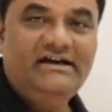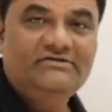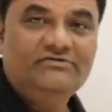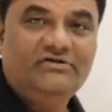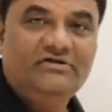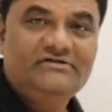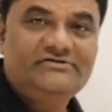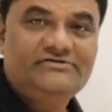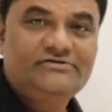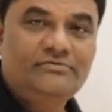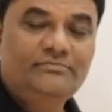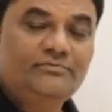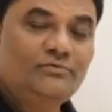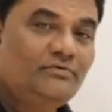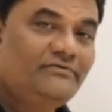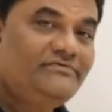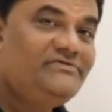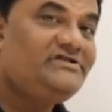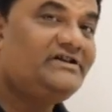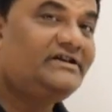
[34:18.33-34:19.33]
and also
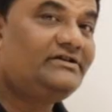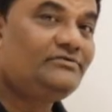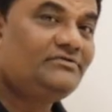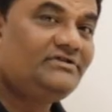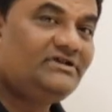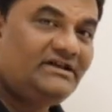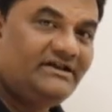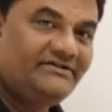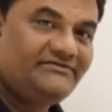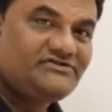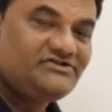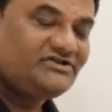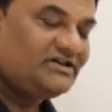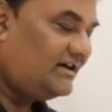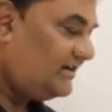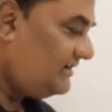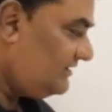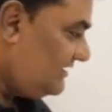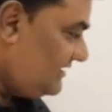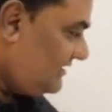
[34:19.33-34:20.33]
move j to the left
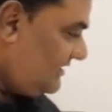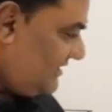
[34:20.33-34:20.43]
child.